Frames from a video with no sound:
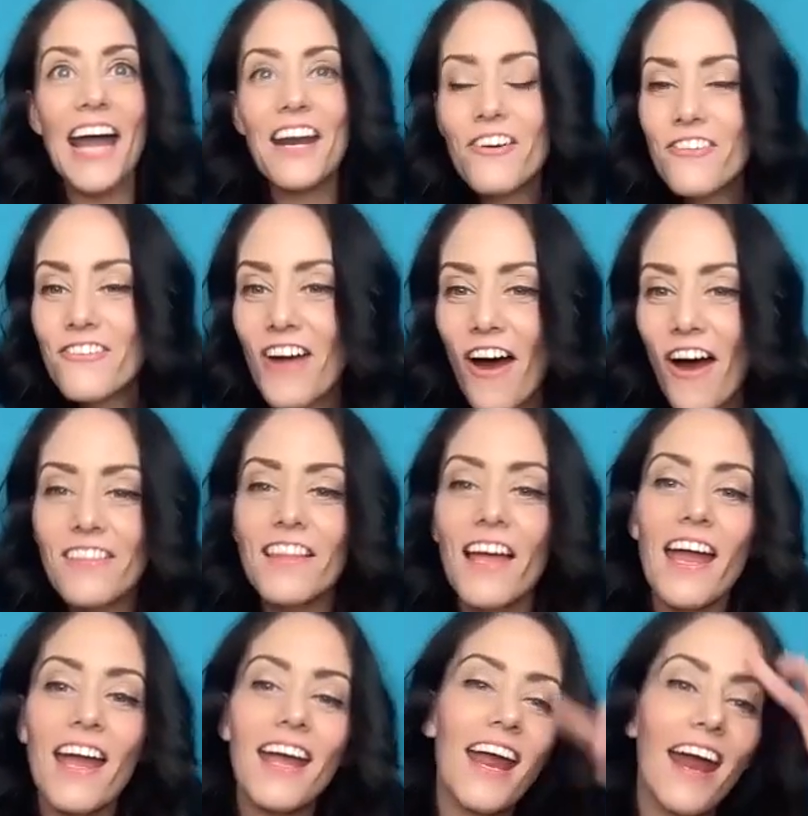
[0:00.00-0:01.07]
I don't know.
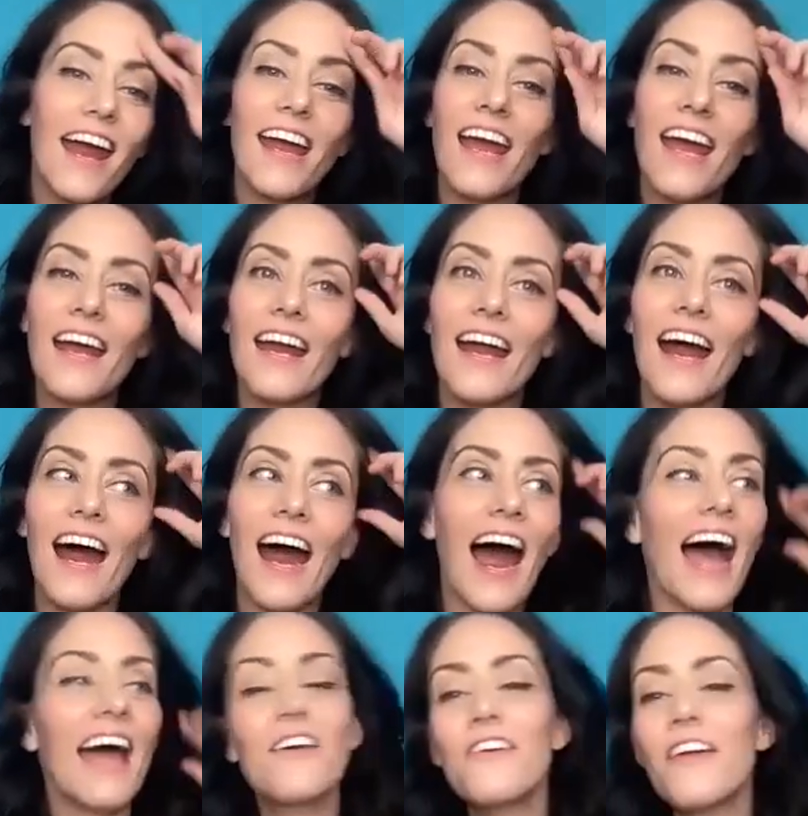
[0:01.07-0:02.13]
Like,
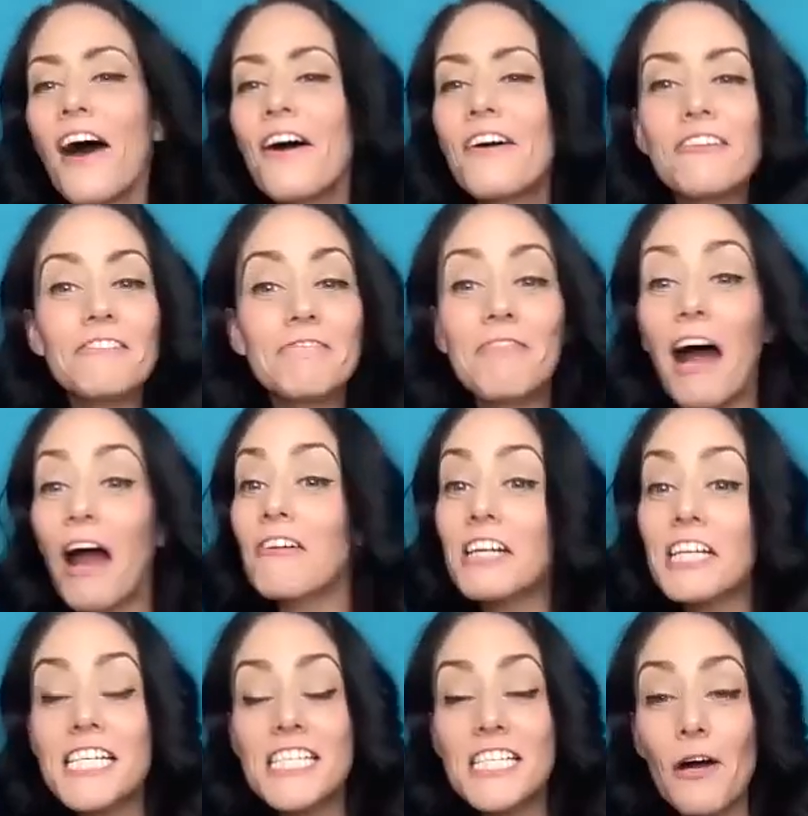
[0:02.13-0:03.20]
I don't know. I
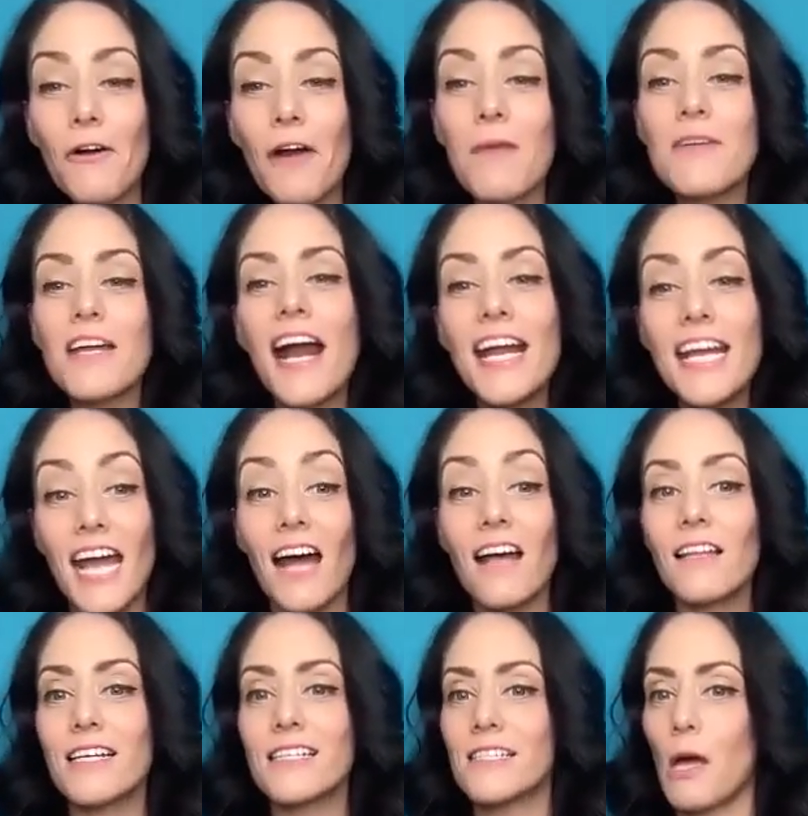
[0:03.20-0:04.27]
really don't. I mean, I get
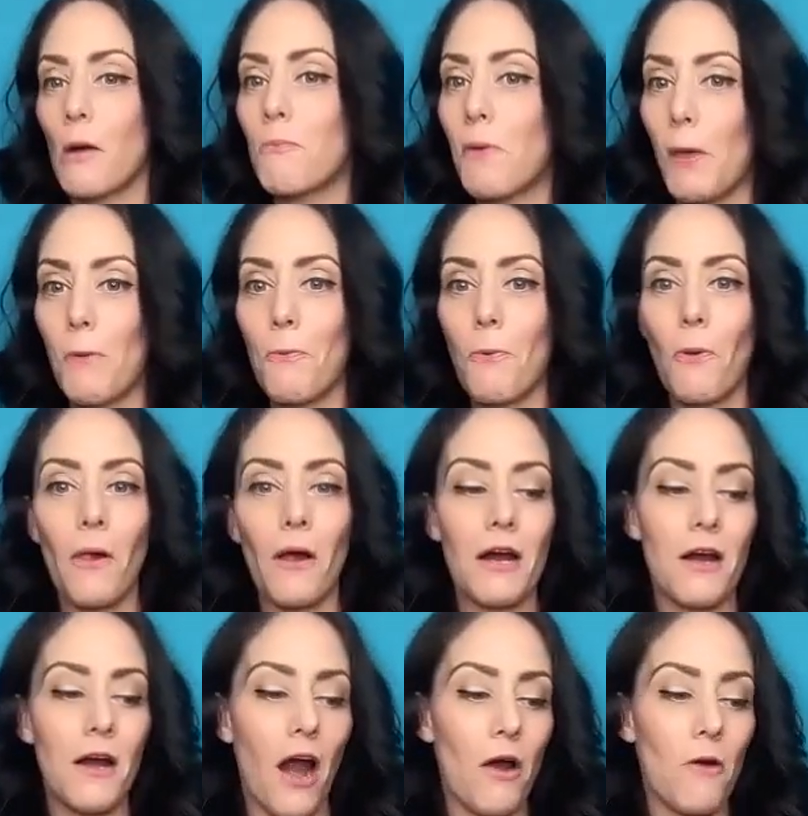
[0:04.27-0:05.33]
like some people
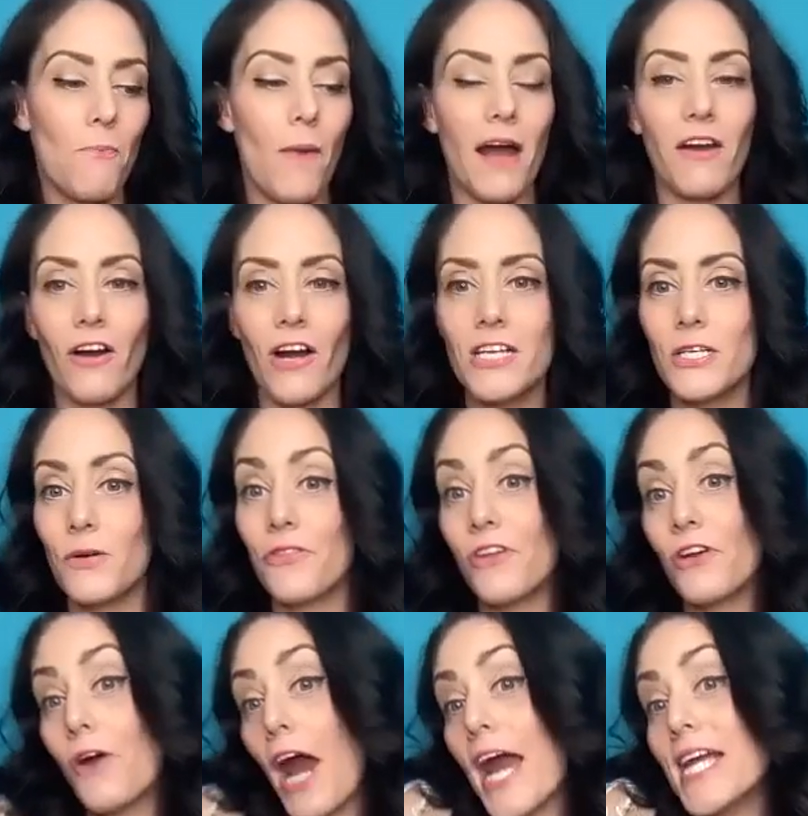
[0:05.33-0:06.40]
are are better at doing
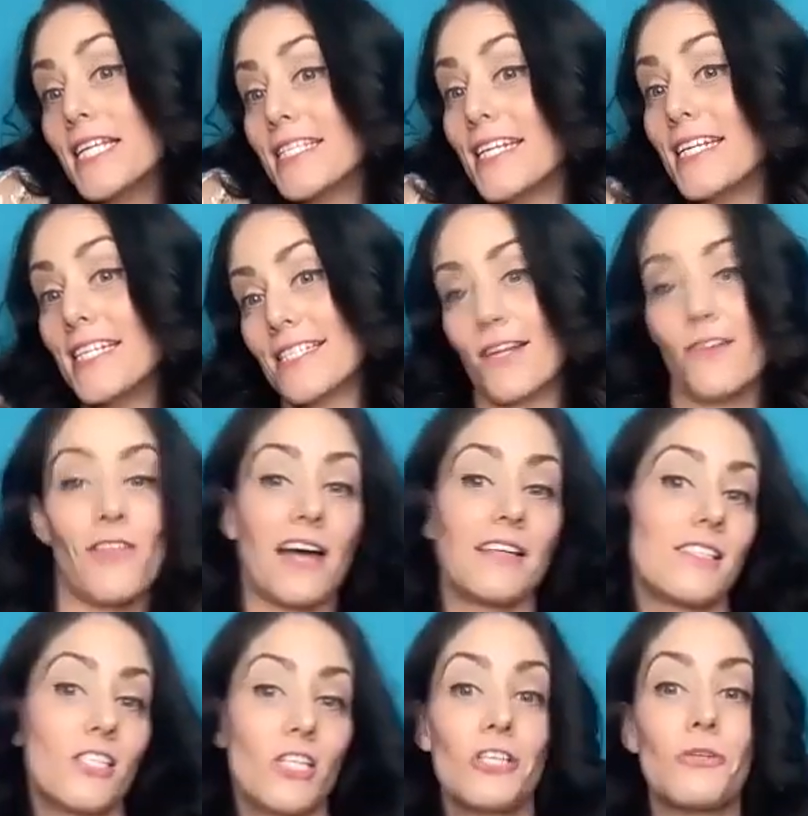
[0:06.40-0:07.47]
the crazy. So
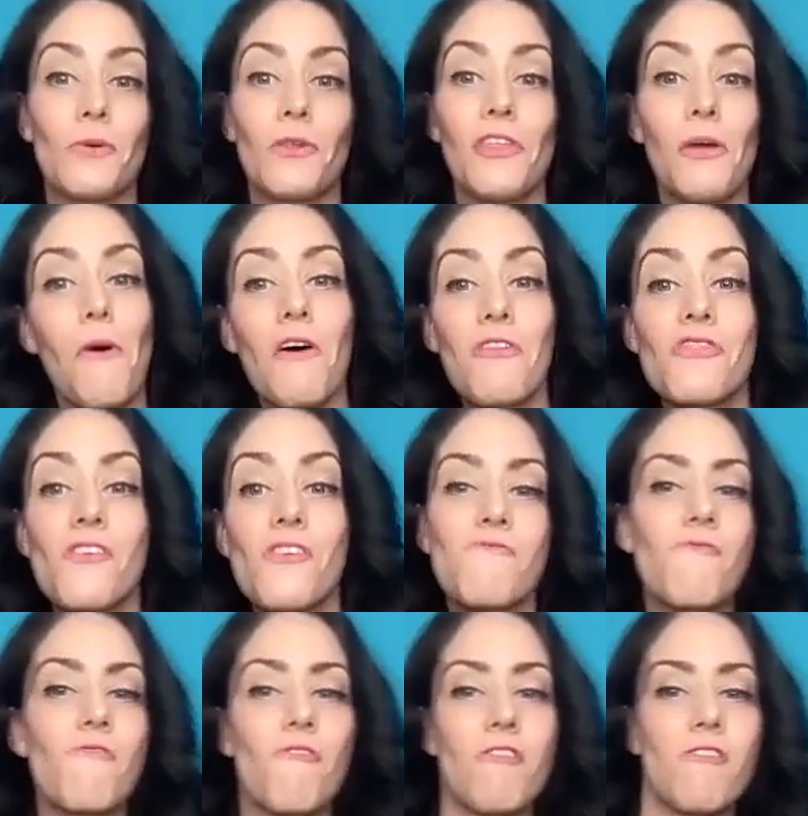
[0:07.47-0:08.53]
that's just what they want them
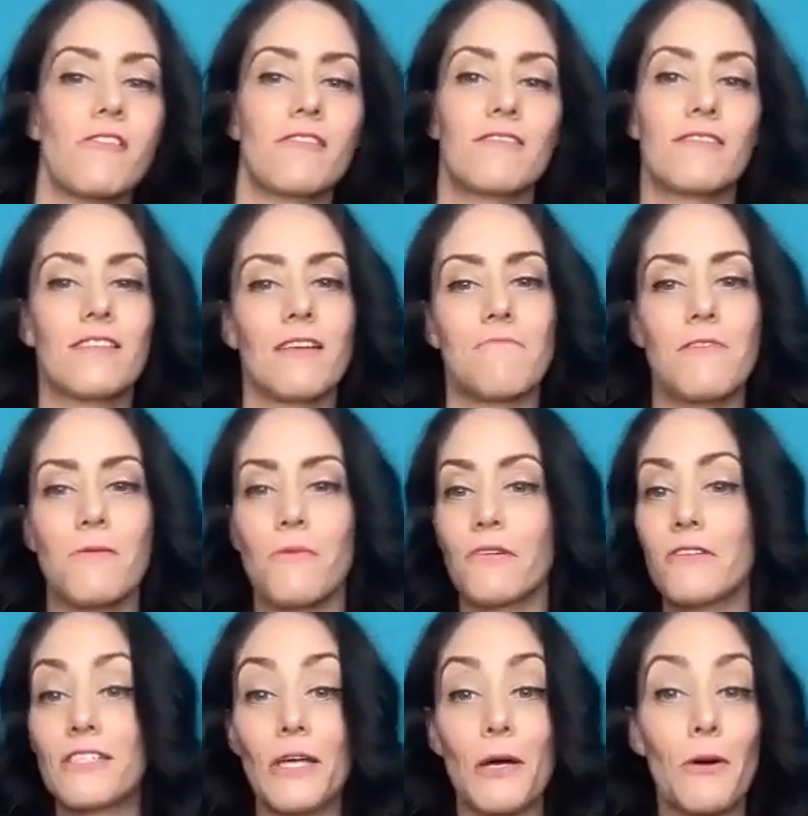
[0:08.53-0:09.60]
for. And some people,
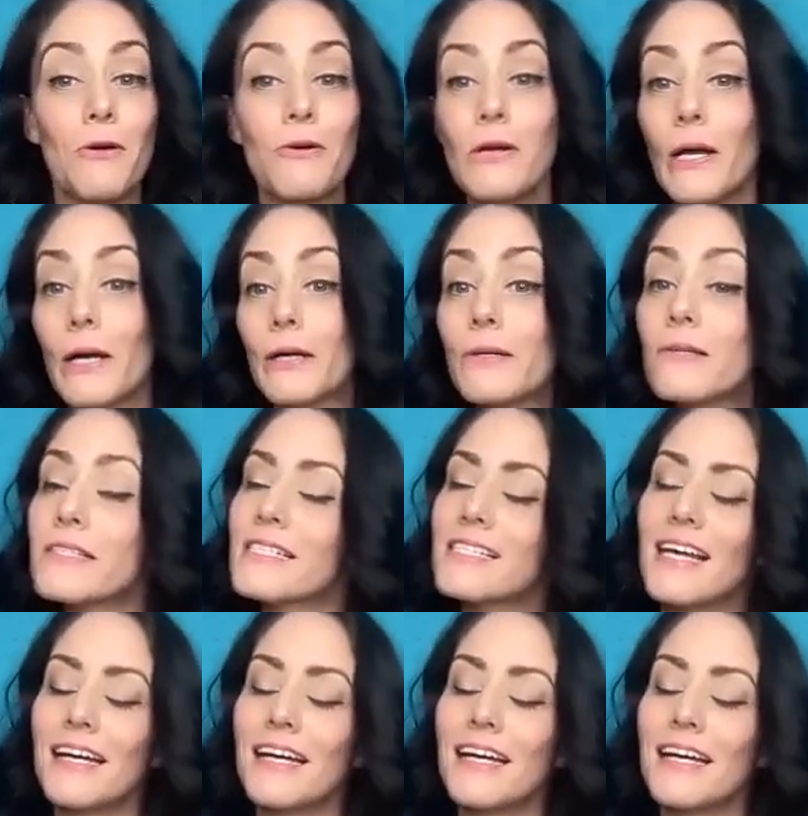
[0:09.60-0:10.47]
so who knows?